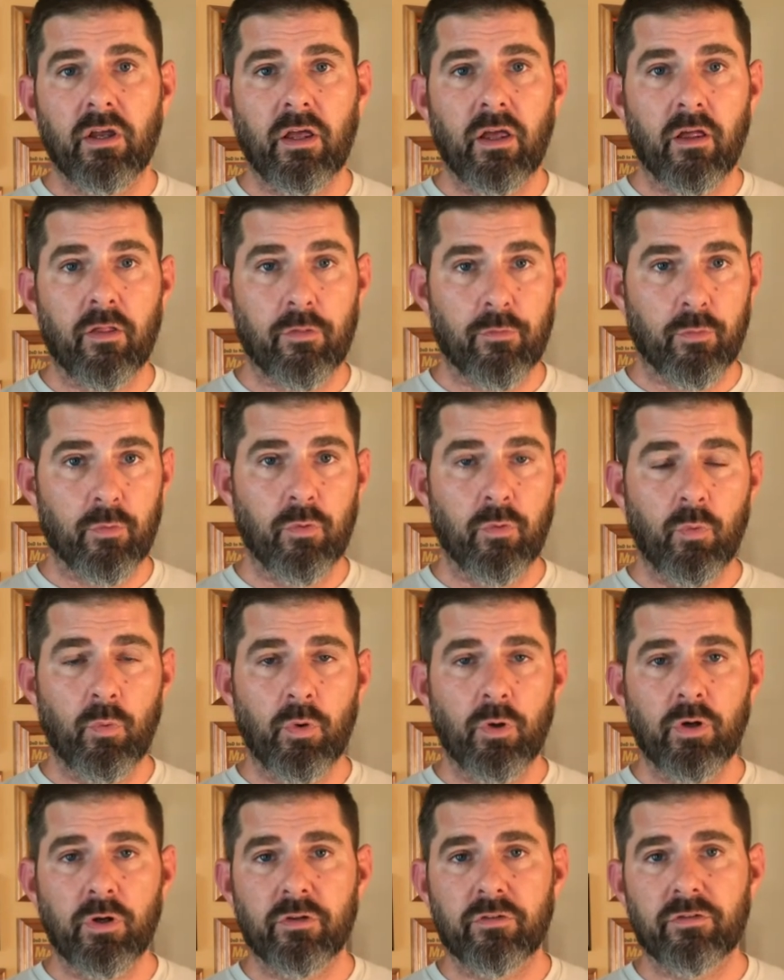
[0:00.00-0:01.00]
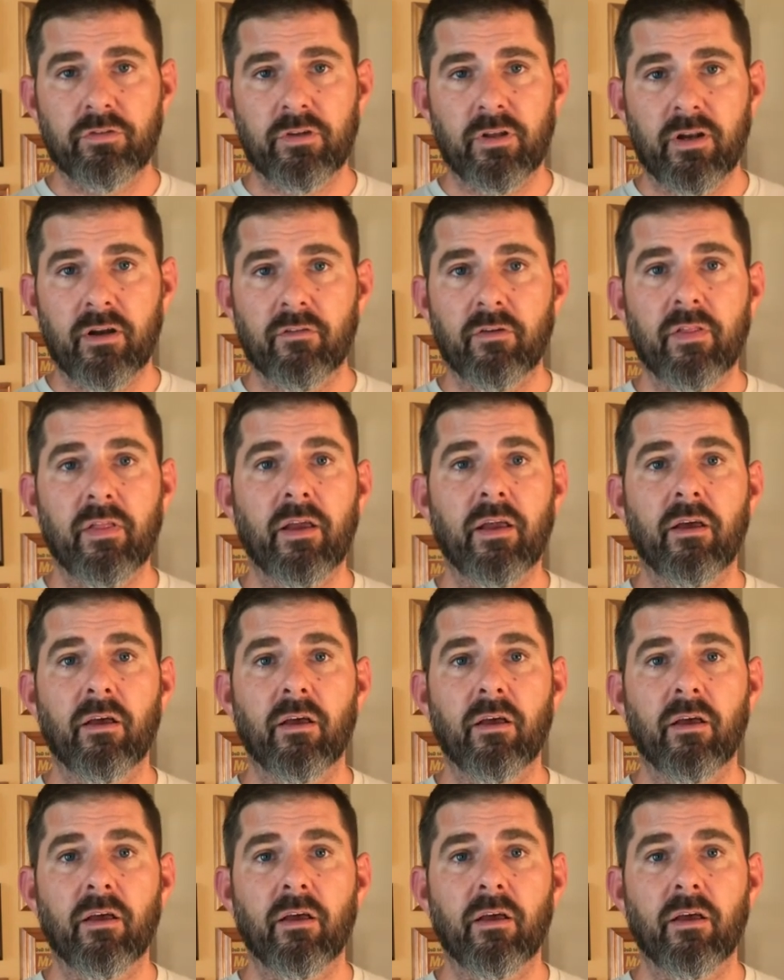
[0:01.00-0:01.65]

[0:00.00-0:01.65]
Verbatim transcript: uh, through the woods and everything